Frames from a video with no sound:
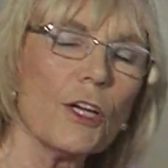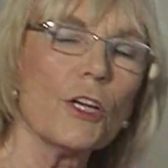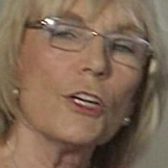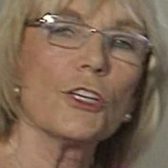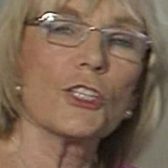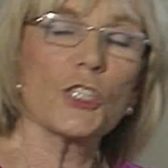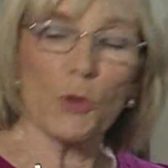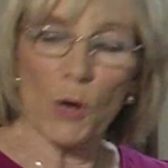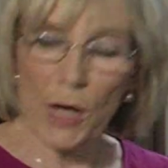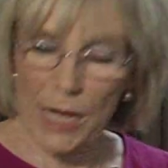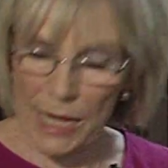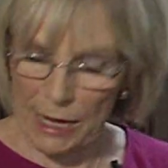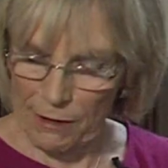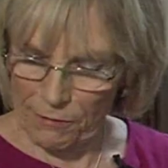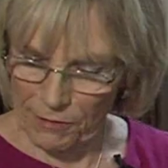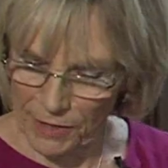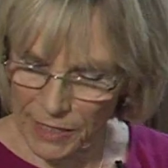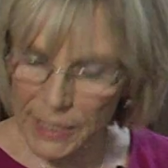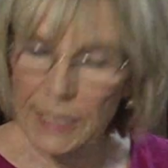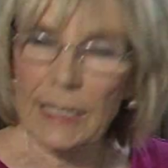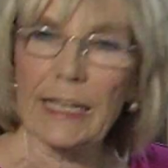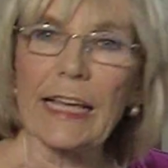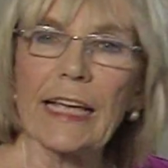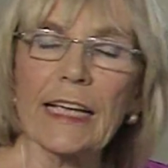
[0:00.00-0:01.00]
So I have
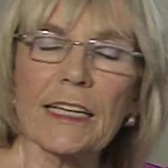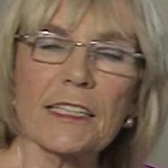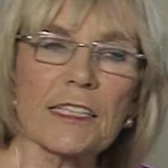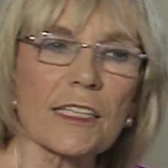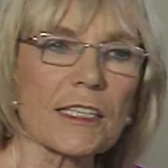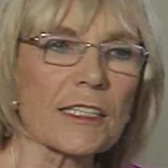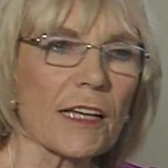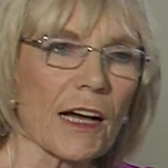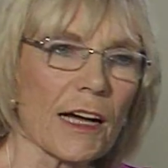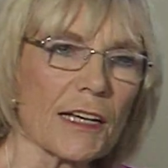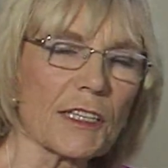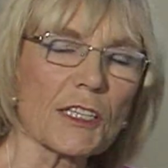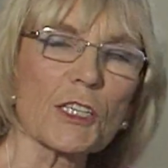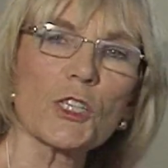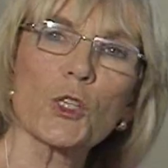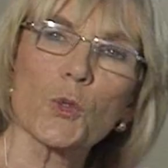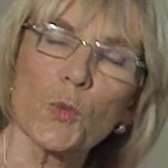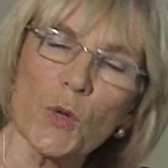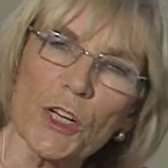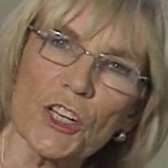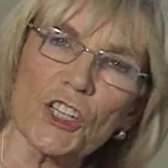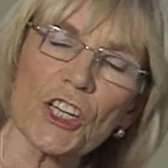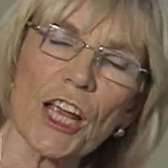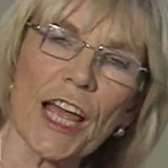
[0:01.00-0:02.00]
little exercises
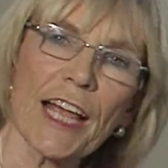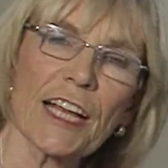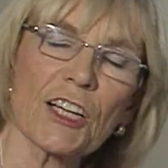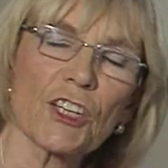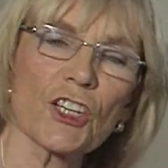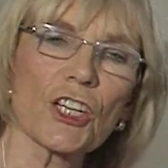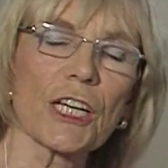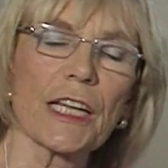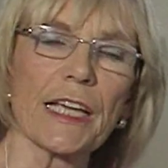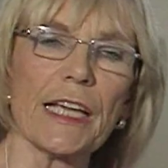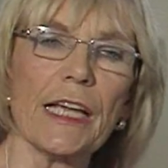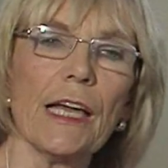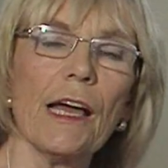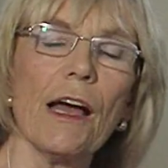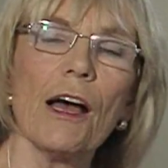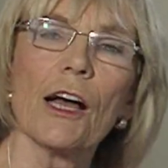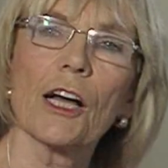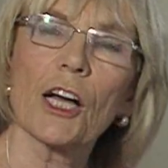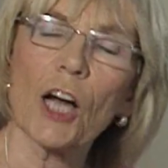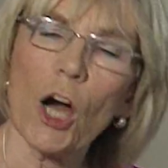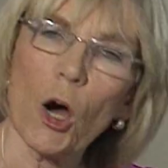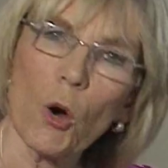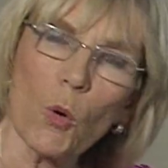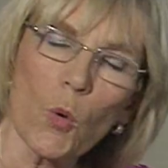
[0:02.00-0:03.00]
which actually
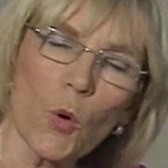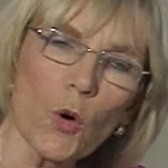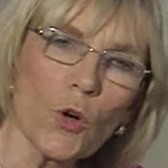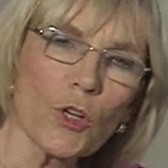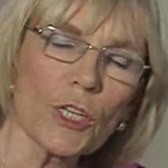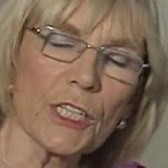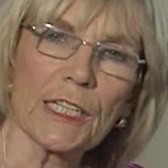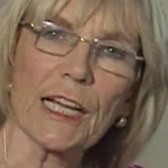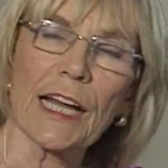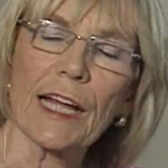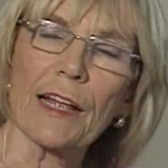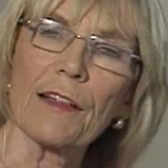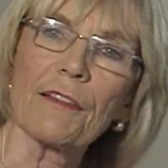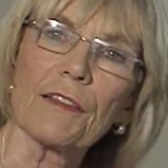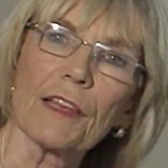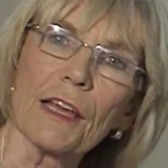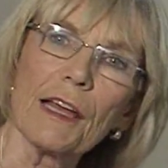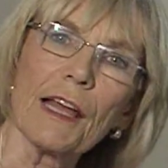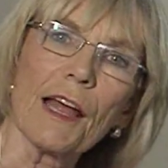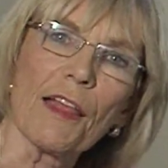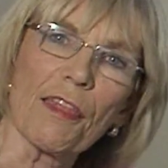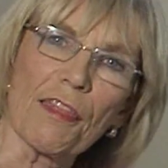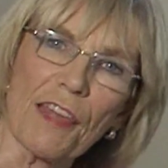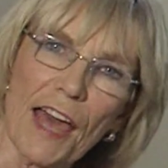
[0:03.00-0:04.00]
coordinate
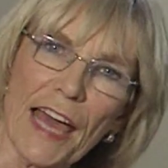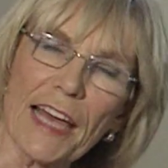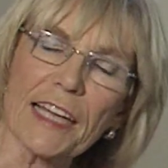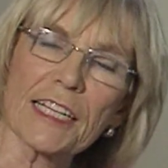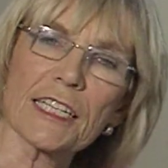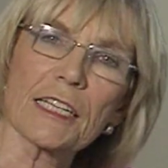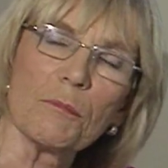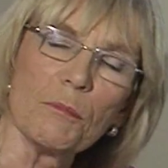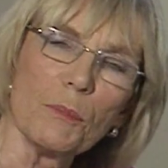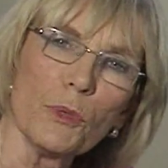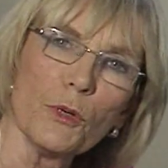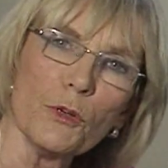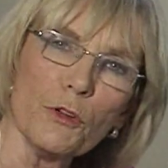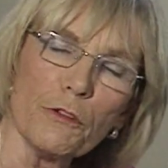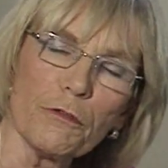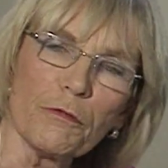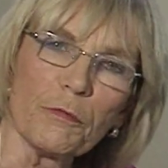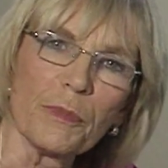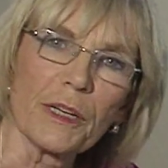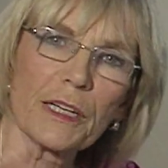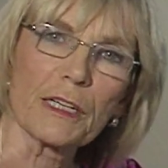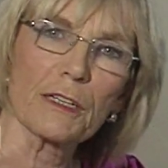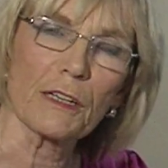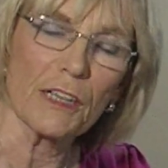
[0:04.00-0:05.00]
that
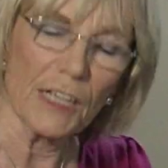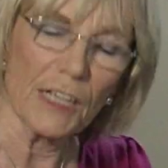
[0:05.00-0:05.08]
movement,